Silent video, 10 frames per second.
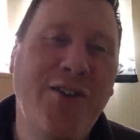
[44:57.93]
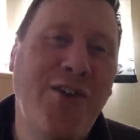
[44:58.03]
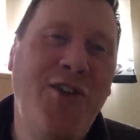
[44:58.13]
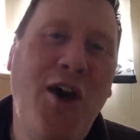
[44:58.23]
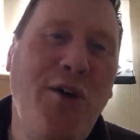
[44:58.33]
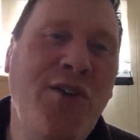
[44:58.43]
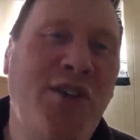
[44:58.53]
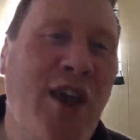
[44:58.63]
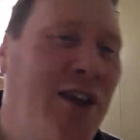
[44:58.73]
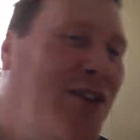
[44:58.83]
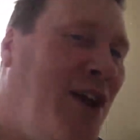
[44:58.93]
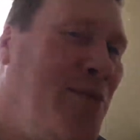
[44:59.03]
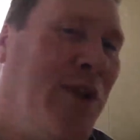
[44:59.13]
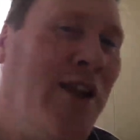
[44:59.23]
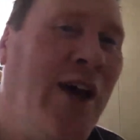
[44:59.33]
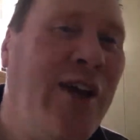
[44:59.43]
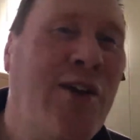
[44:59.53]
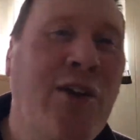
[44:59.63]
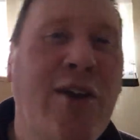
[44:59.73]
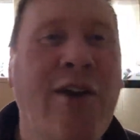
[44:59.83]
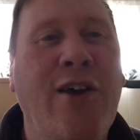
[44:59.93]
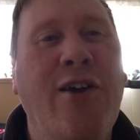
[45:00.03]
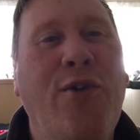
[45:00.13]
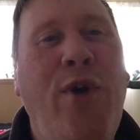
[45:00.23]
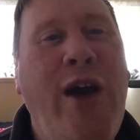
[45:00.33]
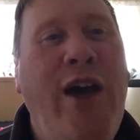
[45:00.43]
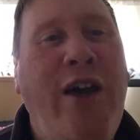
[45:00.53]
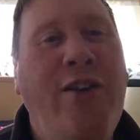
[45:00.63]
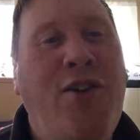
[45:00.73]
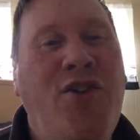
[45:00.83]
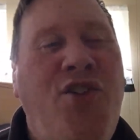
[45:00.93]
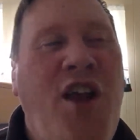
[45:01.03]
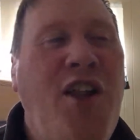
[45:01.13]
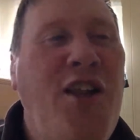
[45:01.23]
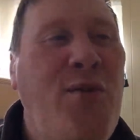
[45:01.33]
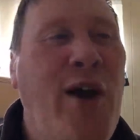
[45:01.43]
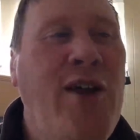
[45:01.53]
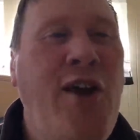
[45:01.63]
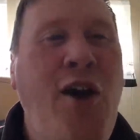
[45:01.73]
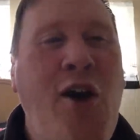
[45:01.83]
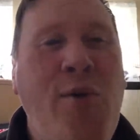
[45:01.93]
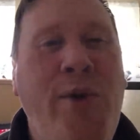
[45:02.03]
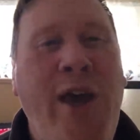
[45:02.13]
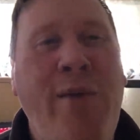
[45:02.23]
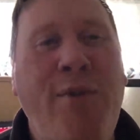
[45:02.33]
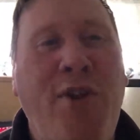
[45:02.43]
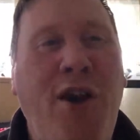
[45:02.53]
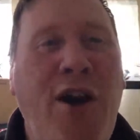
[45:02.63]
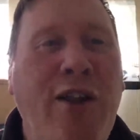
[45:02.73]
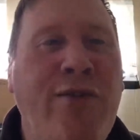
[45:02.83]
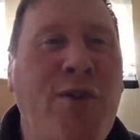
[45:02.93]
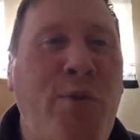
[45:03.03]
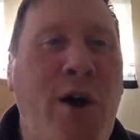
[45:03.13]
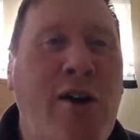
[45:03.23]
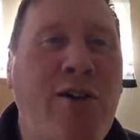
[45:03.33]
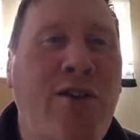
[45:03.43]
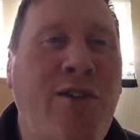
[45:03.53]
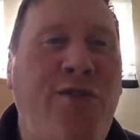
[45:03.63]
So Noe said something like, when Koscielny went home, he emptied all of his pockets.